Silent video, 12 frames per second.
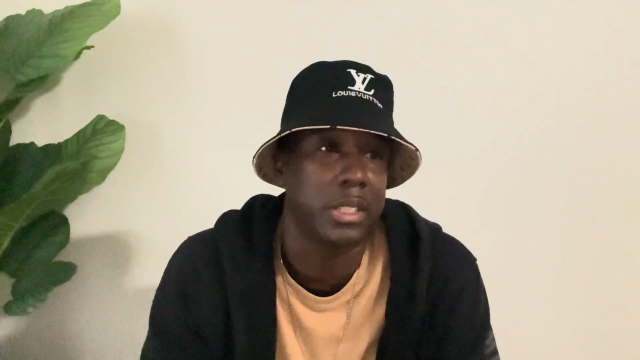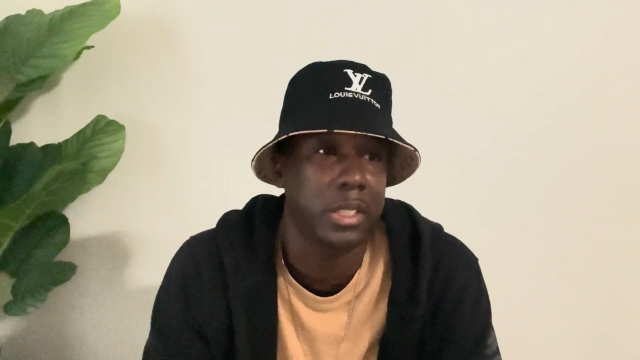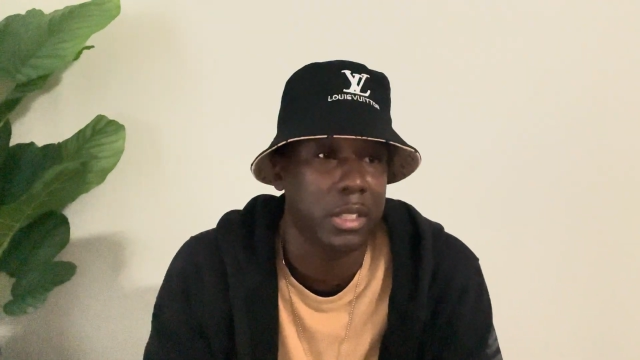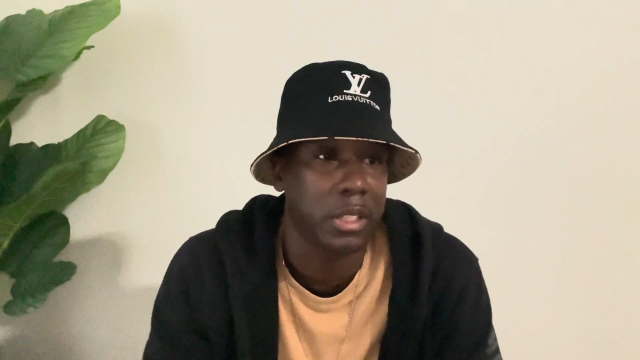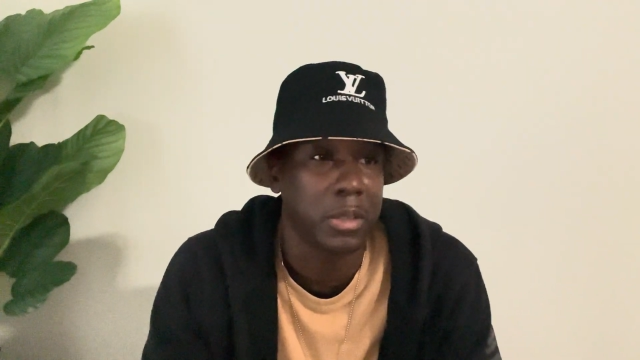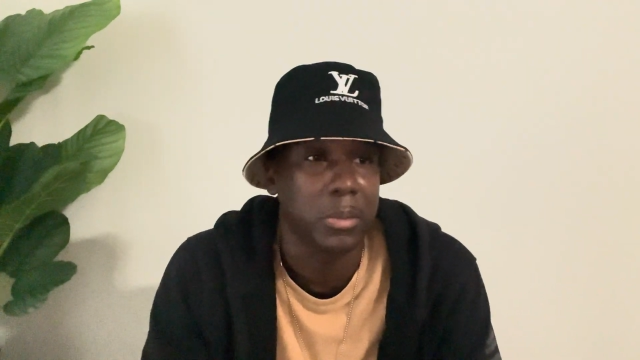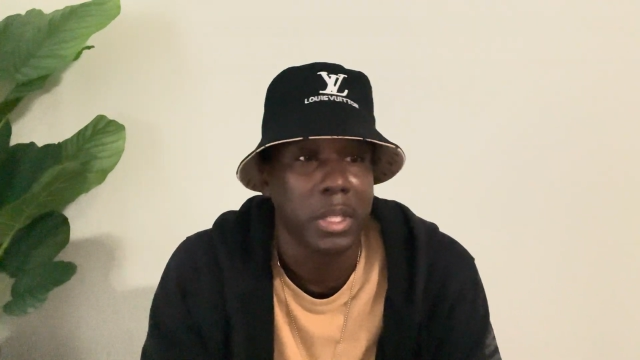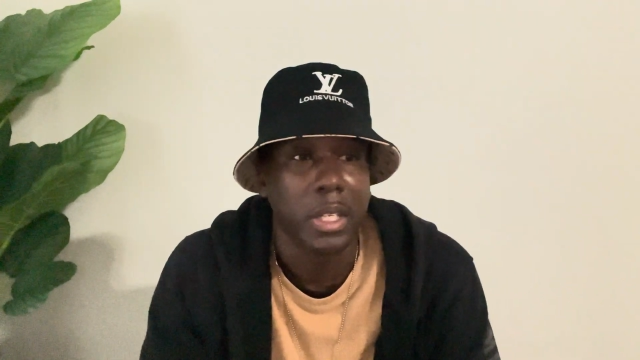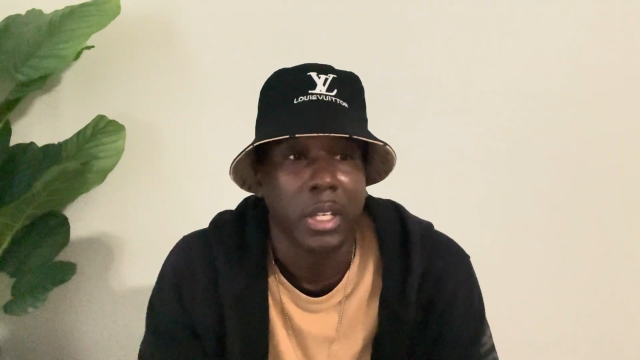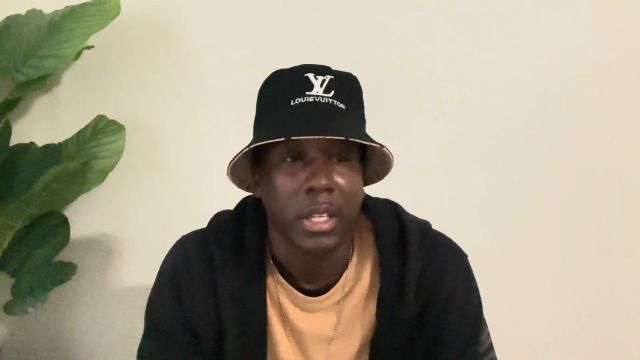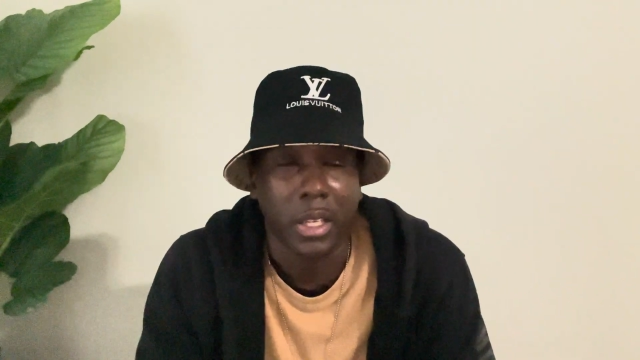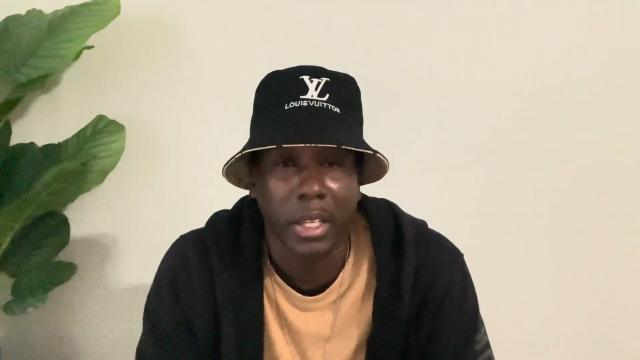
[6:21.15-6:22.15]
it up
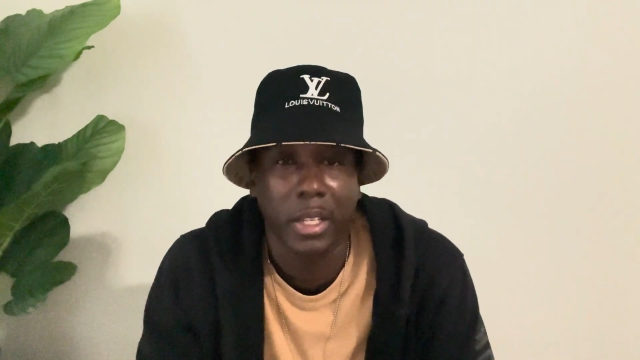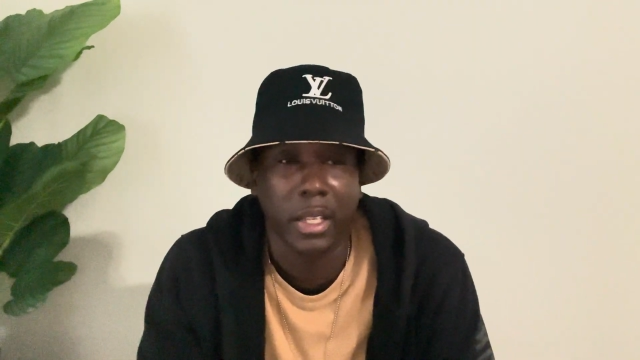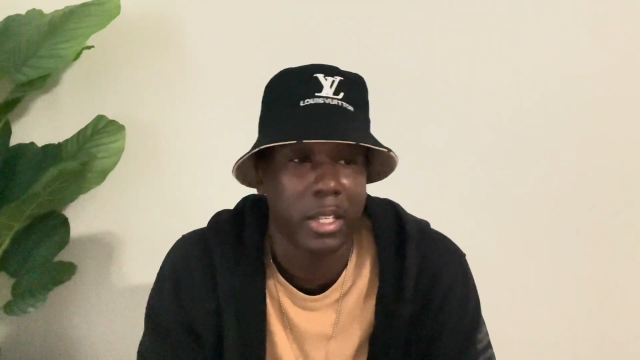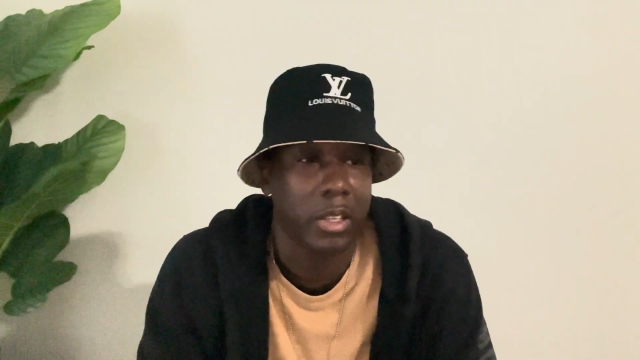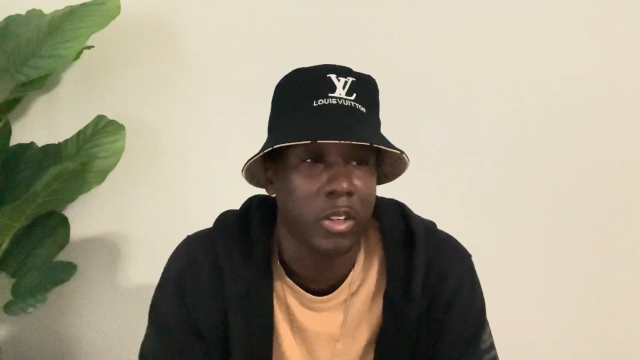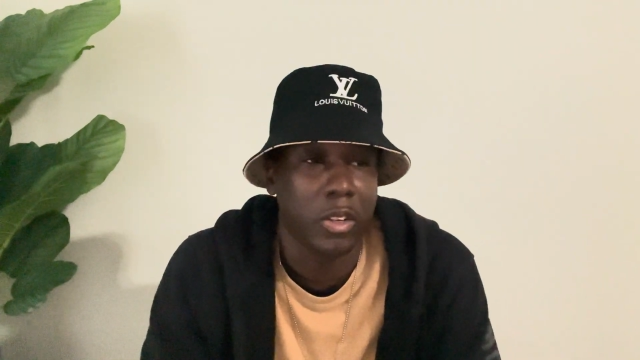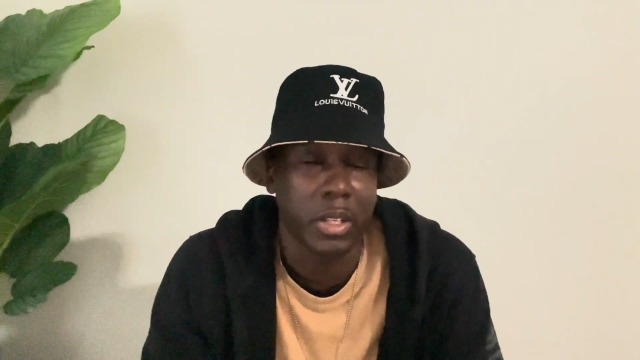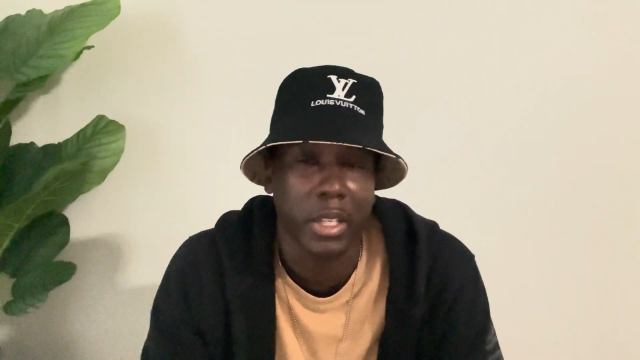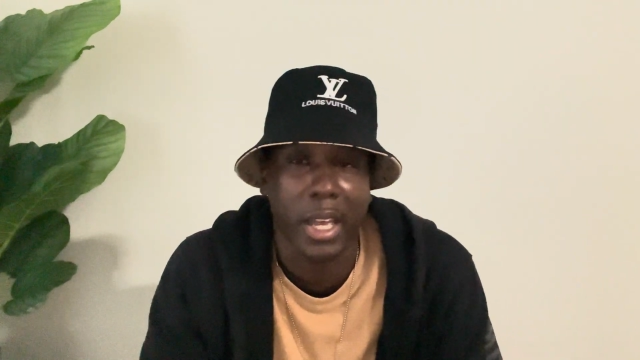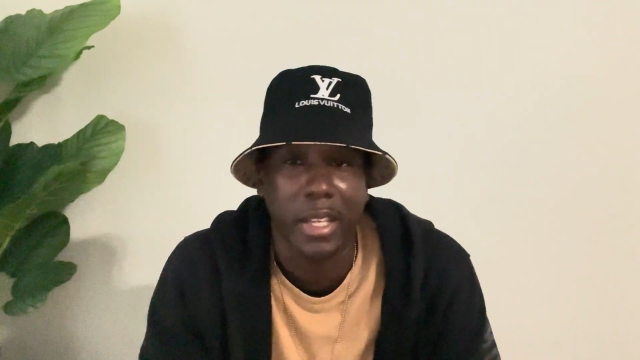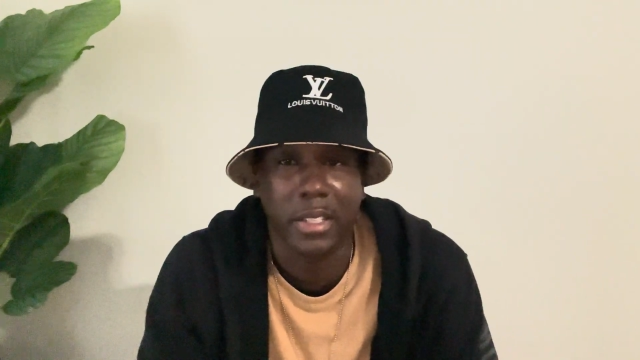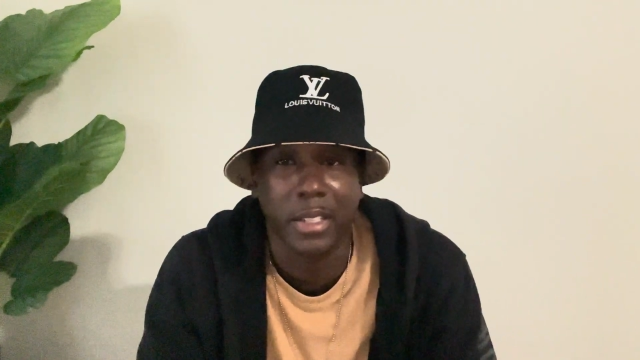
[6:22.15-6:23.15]
and it
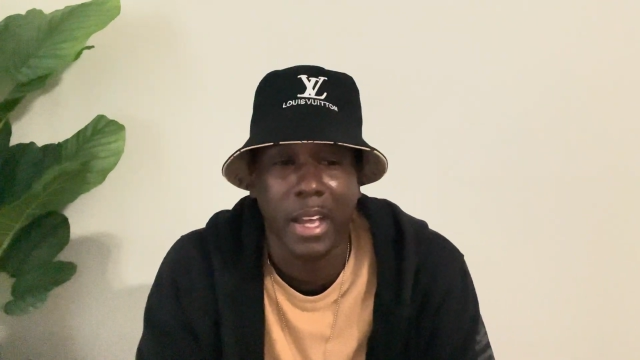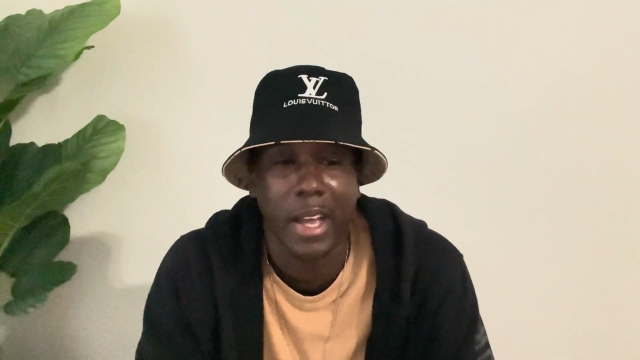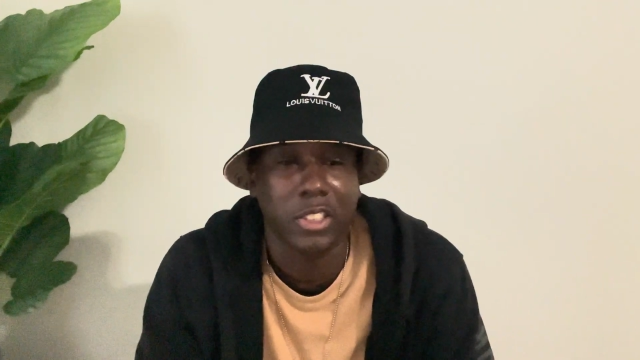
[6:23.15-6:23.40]
got denied.